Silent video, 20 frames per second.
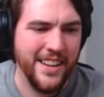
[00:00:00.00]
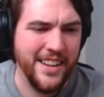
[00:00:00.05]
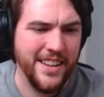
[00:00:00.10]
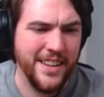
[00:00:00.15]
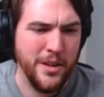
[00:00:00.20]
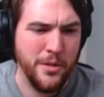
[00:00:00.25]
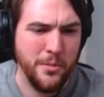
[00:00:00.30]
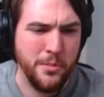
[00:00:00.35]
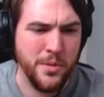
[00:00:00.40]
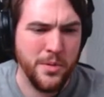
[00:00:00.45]

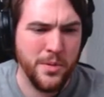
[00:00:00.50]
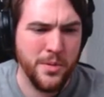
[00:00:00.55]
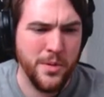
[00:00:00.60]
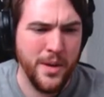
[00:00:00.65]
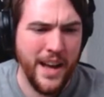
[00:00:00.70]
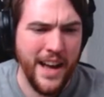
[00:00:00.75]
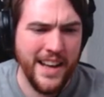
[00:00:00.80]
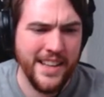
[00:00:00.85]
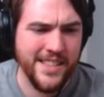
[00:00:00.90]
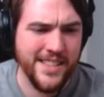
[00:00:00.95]
you
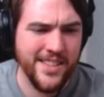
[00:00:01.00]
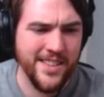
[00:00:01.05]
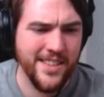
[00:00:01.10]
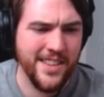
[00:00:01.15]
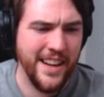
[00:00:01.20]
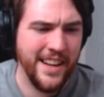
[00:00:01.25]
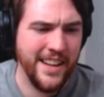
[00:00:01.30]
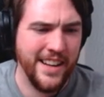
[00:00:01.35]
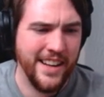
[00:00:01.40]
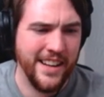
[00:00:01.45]

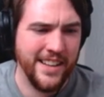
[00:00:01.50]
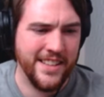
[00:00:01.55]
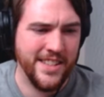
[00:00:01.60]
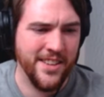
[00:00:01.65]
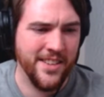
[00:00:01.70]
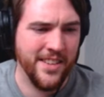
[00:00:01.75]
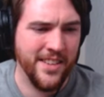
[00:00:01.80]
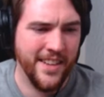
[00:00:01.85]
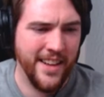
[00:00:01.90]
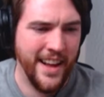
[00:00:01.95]
plastered idiot,
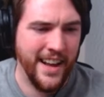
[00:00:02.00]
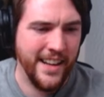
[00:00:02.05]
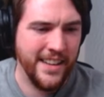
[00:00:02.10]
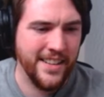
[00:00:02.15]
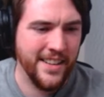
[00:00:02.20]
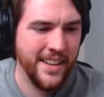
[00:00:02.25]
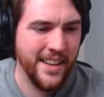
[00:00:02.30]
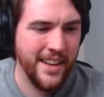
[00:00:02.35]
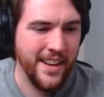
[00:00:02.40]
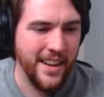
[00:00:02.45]
you're
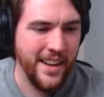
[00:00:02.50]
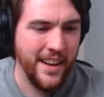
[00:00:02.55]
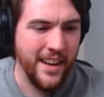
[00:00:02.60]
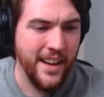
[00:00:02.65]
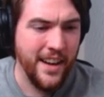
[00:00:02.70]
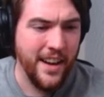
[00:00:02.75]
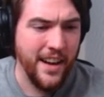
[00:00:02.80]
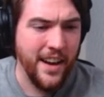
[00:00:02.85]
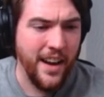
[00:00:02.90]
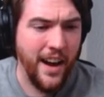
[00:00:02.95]
late.
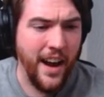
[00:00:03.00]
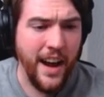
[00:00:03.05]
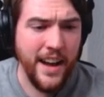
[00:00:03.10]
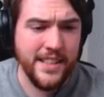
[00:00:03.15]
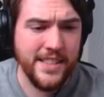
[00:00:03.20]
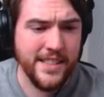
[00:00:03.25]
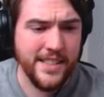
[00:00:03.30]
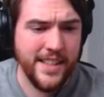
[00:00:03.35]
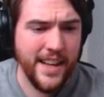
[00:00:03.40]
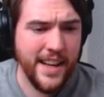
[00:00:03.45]
I
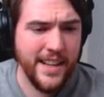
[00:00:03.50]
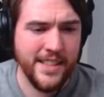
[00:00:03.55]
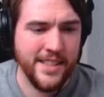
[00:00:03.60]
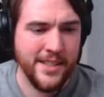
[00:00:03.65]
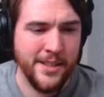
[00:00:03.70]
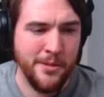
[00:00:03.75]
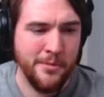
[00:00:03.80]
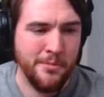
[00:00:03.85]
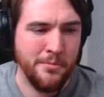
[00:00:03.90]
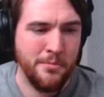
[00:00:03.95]
just had
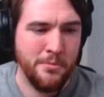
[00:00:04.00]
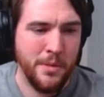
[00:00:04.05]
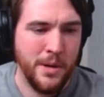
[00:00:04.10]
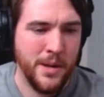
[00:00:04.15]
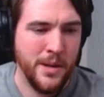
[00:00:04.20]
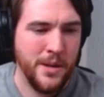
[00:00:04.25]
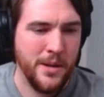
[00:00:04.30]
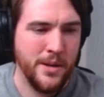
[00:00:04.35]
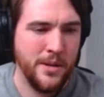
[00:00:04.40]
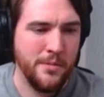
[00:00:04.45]
some
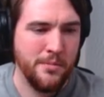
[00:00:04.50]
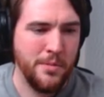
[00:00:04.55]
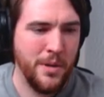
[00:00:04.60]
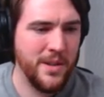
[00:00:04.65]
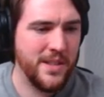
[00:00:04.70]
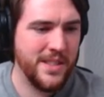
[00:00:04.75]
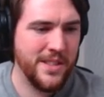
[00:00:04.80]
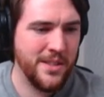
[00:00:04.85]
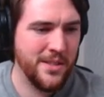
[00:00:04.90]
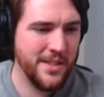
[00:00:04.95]

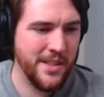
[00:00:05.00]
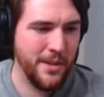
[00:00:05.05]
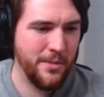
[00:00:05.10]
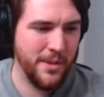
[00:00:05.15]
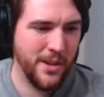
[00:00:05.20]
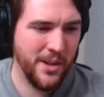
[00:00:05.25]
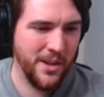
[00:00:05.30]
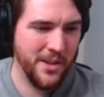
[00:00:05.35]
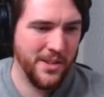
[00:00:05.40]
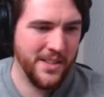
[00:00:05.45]
personal
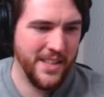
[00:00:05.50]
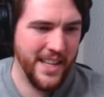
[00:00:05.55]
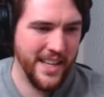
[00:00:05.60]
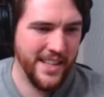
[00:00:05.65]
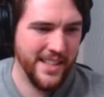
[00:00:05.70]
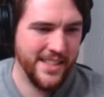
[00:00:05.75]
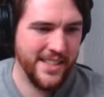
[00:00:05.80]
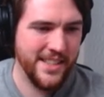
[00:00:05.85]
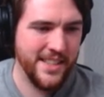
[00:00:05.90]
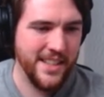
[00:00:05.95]

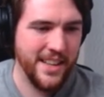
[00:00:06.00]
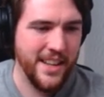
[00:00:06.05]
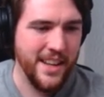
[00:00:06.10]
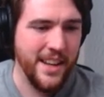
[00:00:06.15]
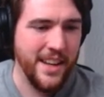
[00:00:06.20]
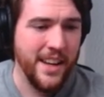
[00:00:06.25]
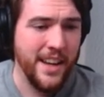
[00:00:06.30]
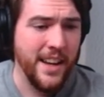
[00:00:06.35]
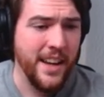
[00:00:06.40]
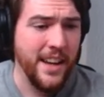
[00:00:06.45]
difficulties.
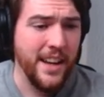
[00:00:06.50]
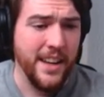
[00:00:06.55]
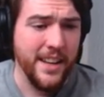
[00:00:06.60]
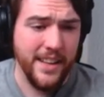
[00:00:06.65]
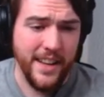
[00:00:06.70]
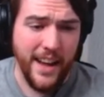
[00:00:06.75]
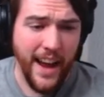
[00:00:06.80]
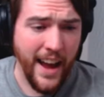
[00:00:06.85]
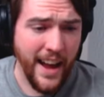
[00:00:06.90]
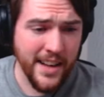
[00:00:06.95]

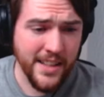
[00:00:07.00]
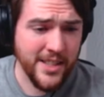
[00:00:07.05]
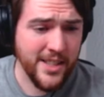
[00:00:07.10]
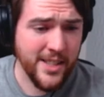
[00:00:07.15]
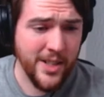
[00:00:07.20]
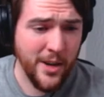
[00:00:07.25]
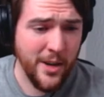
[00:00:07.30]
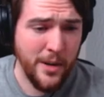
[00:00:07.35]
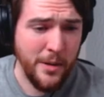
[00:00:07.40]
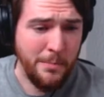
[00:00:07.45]
Yeah,
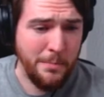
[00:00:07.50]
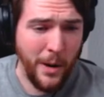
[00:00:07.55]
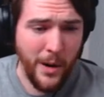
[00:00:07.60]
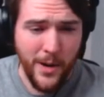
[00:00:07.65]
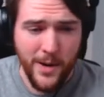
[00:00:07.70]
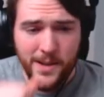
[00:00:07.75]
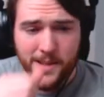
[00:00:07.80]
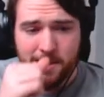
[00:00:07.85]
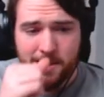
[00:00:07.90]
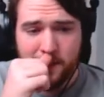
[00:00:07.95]
sure,
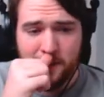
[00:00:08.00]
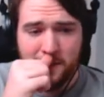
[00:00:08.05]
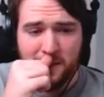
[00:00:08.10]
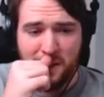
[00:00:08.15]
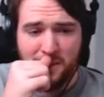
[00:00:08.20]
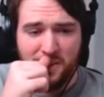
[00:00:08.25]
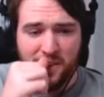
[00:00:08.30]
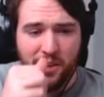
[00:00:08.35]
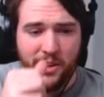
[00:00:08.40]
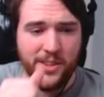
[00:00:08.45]
personal
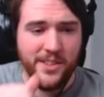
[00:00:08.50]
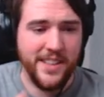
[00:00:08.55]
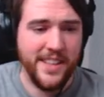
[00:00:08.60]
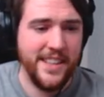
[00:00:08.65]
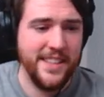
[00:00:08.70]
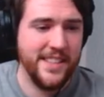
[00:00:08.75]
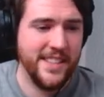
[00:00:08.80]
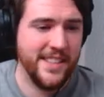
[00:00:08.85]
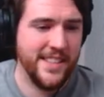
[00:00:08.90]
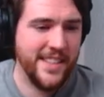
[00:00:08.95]

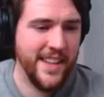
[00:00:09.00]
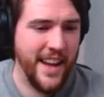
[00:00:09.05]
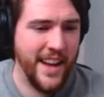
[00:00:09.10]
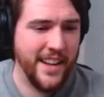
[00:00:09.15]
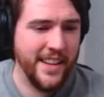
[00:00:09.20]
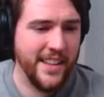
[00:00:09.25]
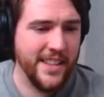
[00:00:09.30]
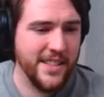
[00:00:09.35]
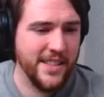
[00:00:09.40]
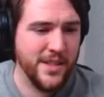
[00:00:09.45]
difficulties
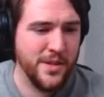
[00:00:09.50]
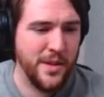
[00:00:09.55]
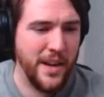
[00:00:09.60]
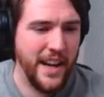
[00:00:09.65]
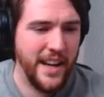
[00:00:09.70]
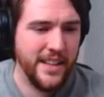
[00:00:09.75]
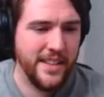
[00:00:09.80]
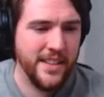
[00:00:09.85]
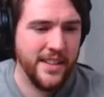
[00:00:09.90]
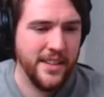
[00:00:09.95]
standing
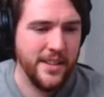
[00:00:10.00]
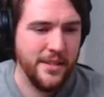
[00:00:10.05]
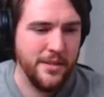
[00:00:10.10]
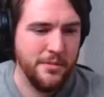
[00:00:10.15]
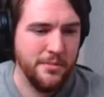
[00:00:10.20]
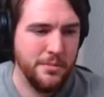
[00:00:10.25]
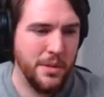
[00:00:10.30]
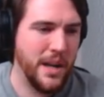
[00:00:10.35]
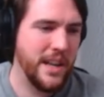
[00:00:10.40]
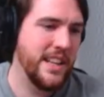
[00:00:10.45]
straight.
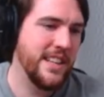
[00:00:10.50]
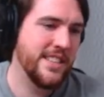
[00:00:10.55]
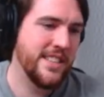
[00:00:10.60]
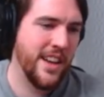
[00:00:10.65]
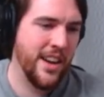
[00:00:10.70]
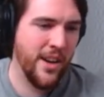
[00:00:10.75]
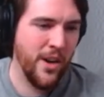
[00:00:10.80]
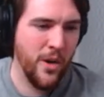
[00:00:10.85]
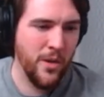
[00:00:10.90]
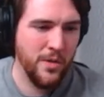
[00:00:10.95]
Buddy's
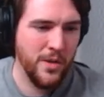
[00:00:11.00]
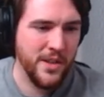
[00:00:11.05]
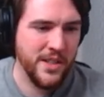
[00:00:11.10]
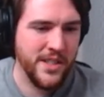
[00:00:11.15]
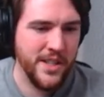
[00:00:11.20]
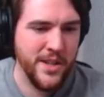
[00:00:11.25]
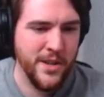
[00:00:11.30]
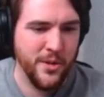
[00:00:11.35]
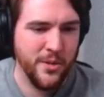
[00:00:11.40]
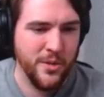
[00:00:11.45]
hungover
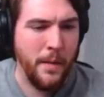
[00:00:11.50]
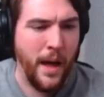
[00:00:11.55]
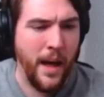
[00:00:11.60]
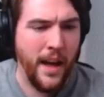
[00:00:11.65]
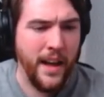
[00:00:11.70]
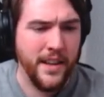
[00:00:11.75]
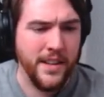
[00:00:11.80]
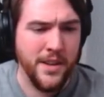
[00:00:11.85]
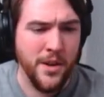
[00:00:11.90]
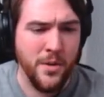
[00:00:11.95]
too.
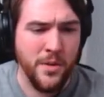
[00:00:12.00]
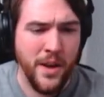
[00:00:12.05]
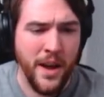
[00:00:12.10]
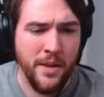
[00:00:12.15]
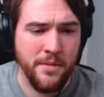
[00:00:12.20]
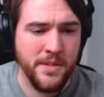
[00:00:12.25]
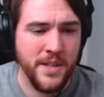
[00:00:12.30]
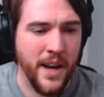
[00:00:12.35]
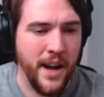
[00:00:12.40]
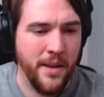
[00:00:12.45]
I don't
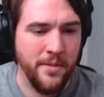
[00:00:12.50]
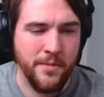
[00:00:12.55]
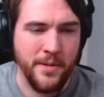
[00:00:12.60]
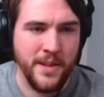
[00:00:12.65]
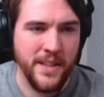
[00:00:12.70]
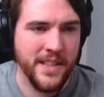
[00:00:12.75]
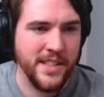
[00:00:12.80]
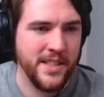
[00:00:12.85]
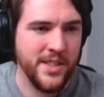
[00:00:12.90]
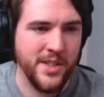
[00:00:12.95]
have time for
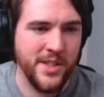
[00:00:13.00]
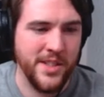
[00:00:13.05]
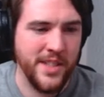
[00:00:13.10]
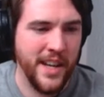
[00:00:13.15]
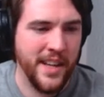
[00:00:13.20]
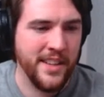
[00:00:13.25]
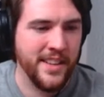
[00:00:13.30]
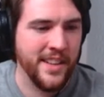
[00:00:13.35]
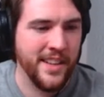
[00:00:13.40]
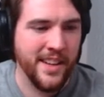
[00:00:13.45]
this
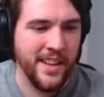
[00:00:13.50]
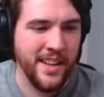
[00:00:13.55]
shit.